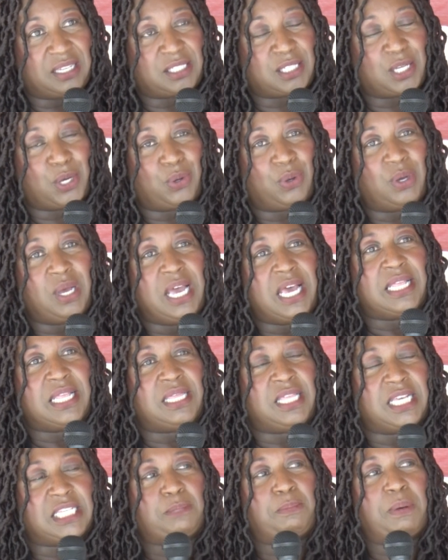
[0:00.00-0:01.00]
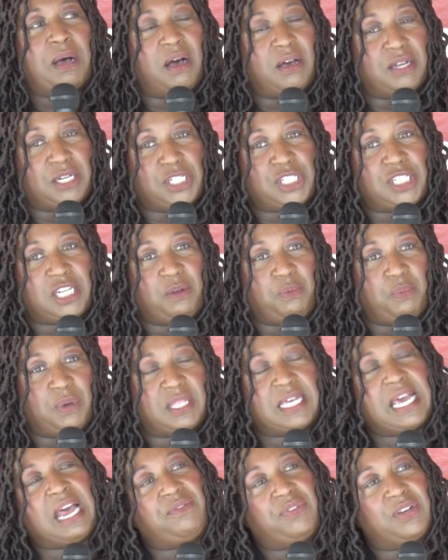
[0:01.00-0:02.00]
So this partnership
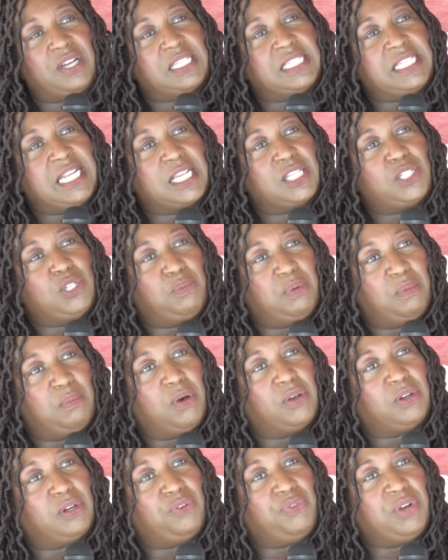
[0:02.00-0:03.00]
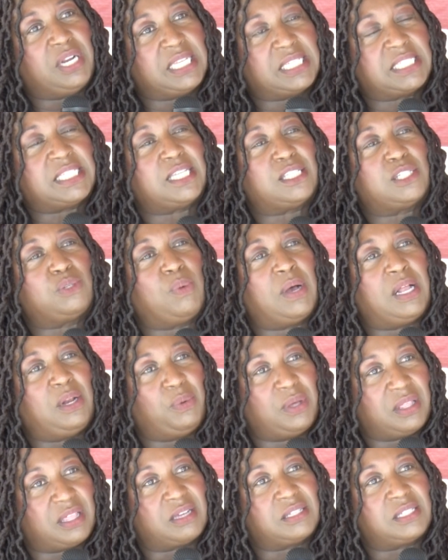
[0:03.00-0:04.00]
with Africa's Next Supermodel really sits well
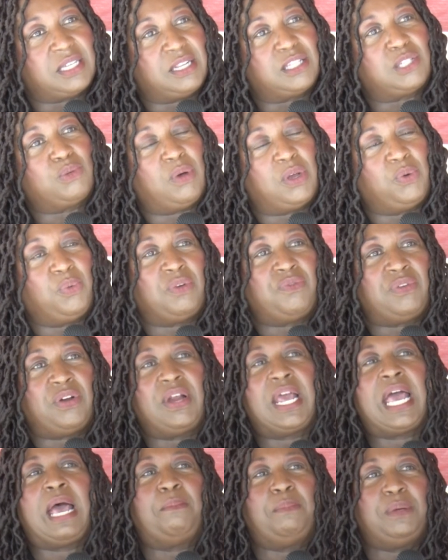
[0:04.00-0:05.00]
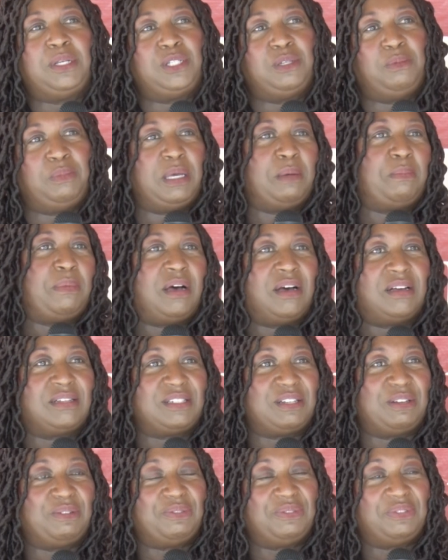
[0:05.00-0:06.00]
with us, and it's one we're very happy to be a part
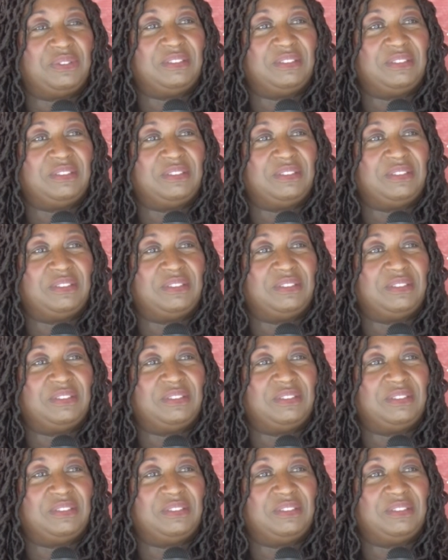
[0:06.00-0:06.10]
of.